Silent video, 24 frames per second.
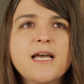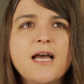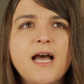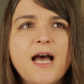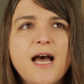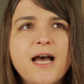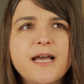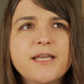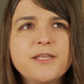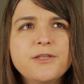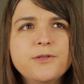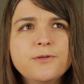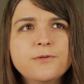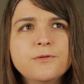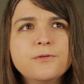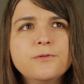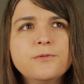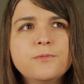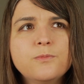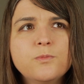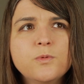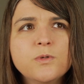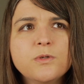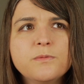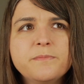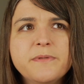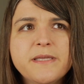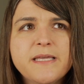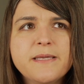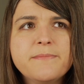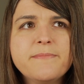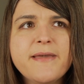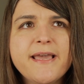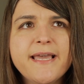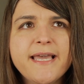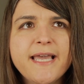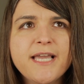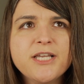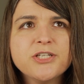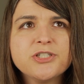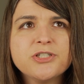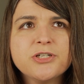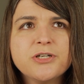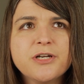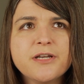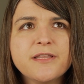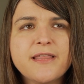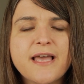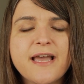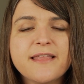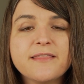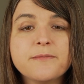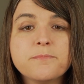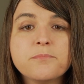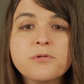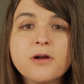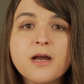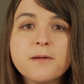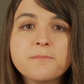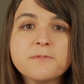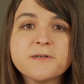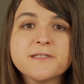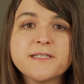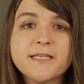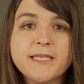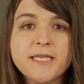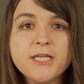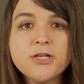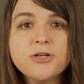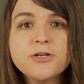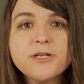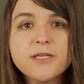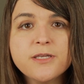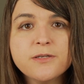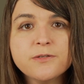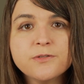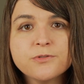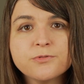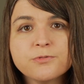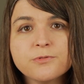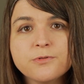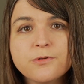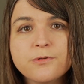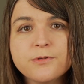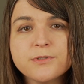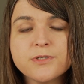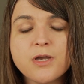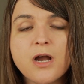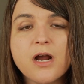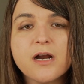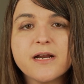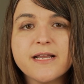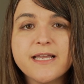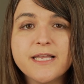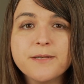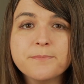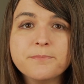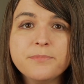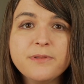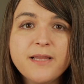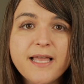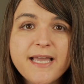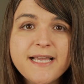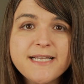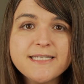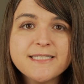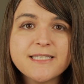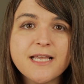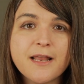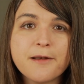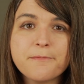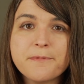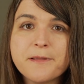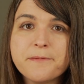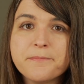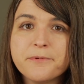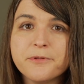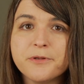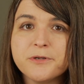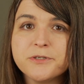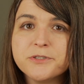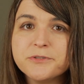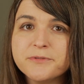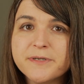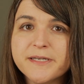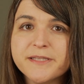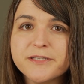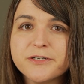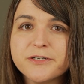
Uh, you will be making sure that the proper security controls are in place and people are doing